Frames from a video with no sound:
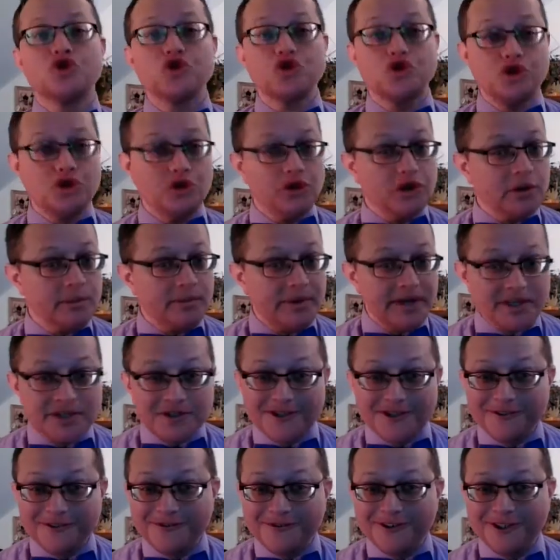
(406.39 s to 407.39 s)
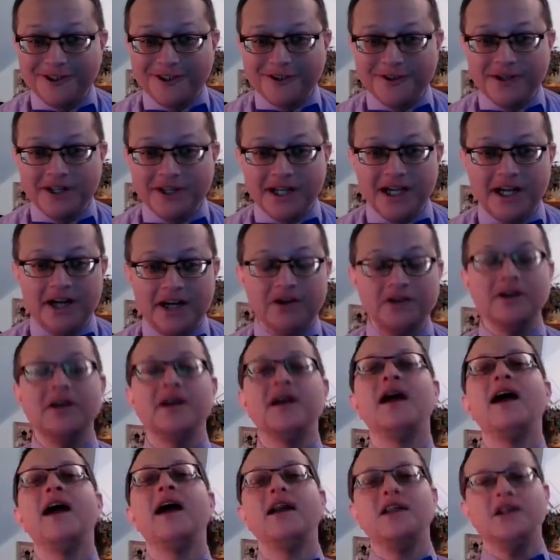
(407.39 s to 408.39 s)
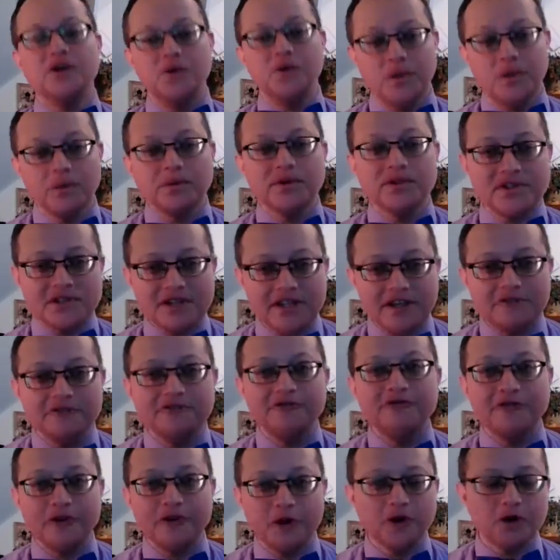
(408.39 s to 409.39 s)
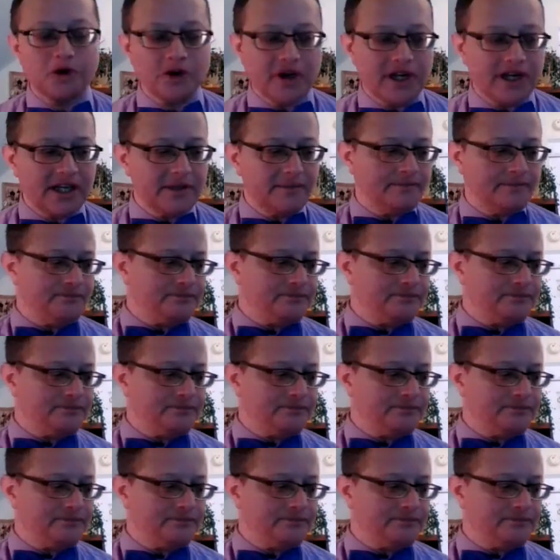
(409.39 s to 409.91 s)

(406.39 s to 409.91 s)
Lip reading: do your best to figure it out, and you will receive full credit.